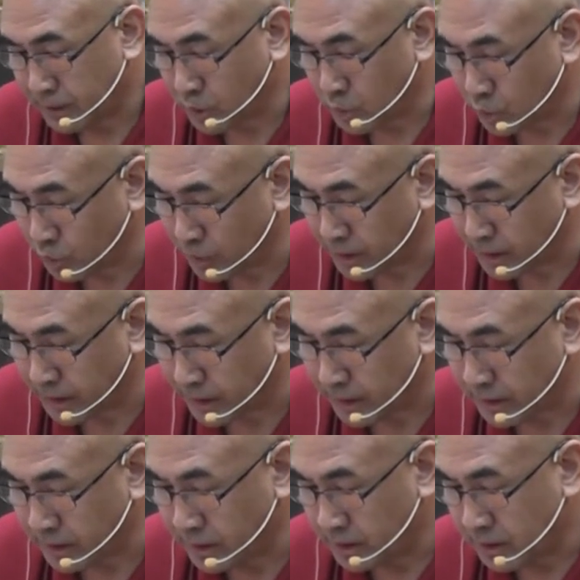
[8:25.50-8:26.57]
Yogi.
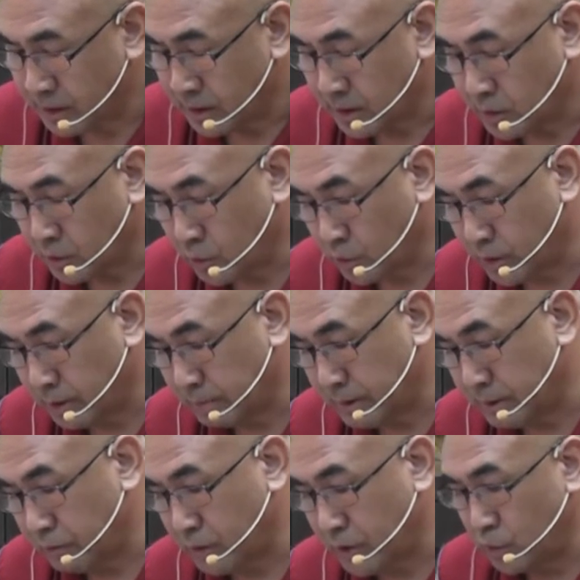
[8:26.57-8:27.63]
Yogi
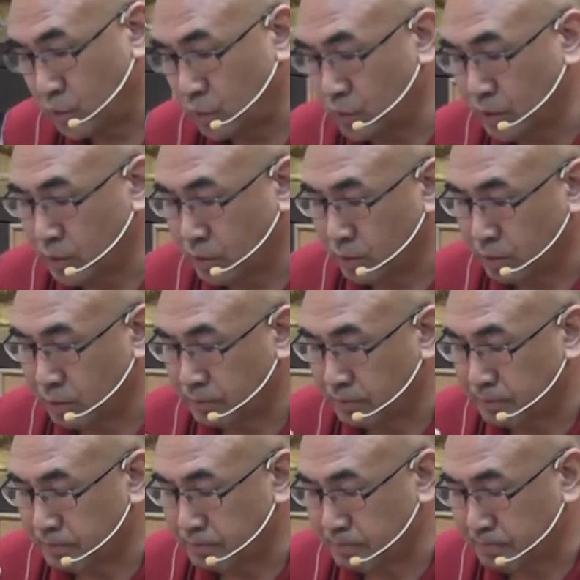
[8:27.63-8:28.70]
means when you, you know,
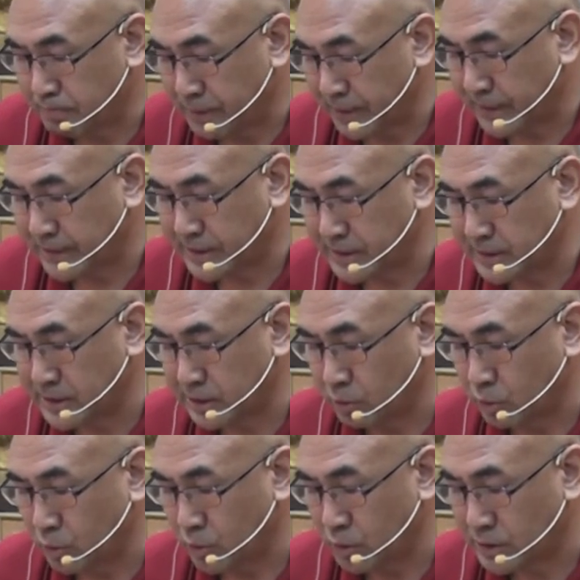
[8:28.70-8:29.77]
practice
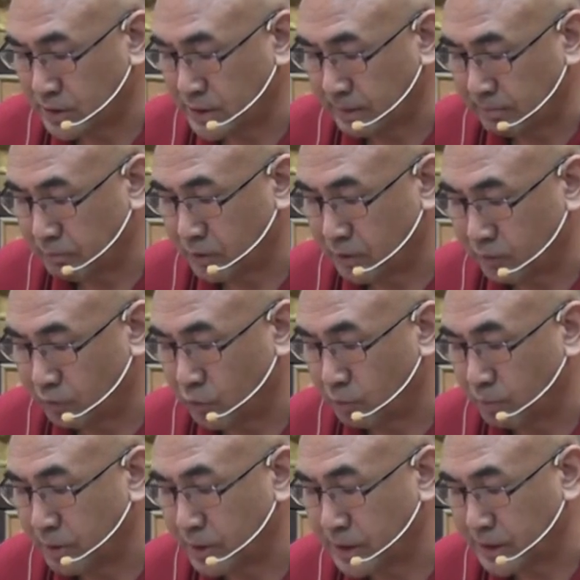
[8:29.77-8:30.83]
or something for
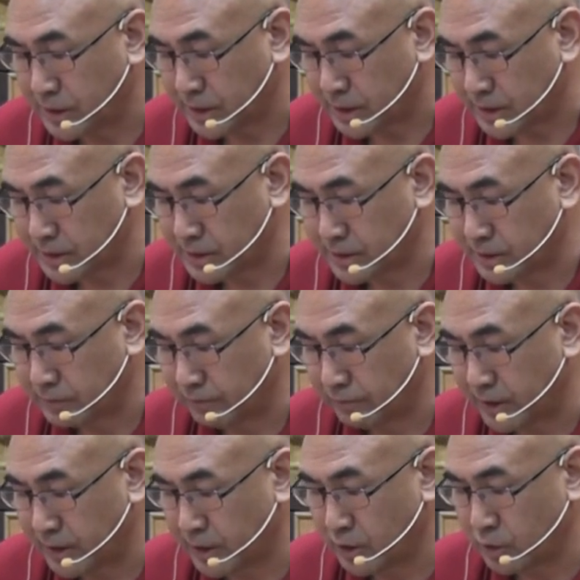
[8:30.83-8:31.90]
many years,
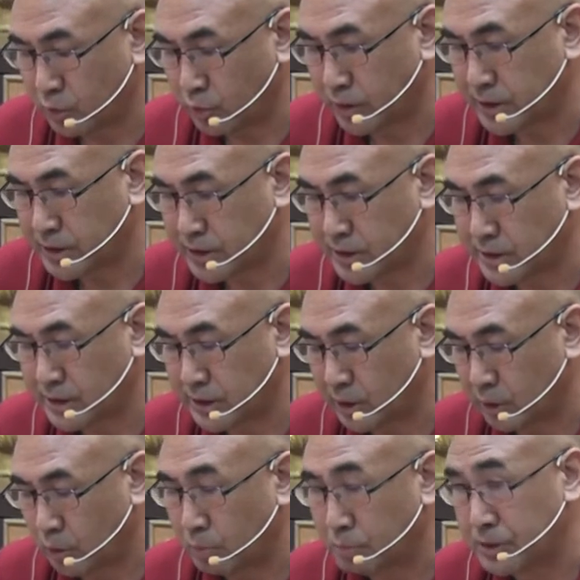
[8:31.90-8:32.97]
finally you can see
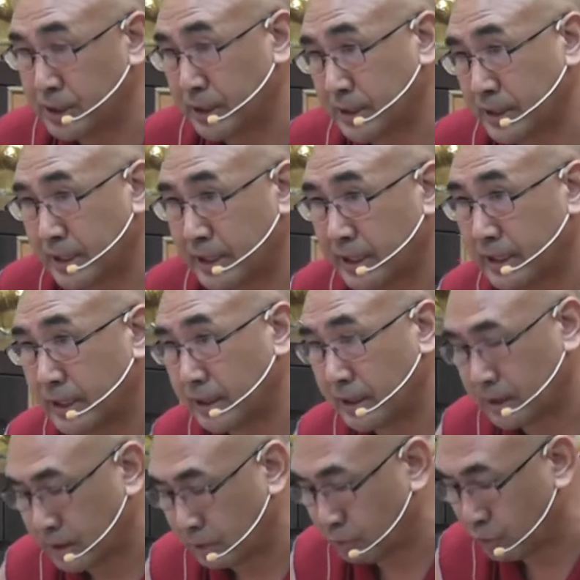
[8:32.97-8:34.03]
the object directly.
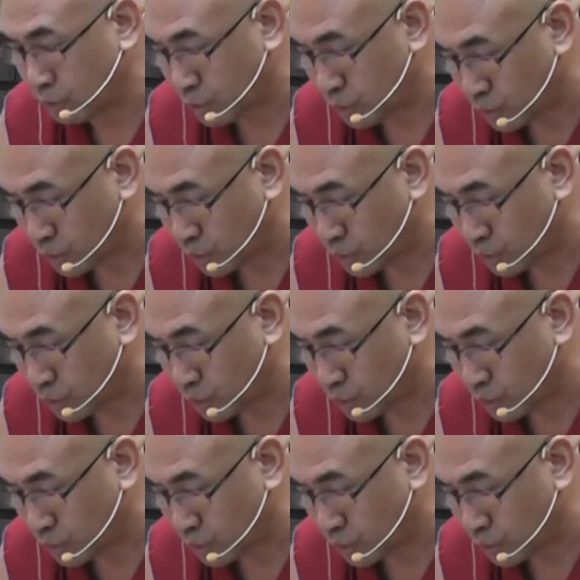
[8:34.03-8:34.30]
That we call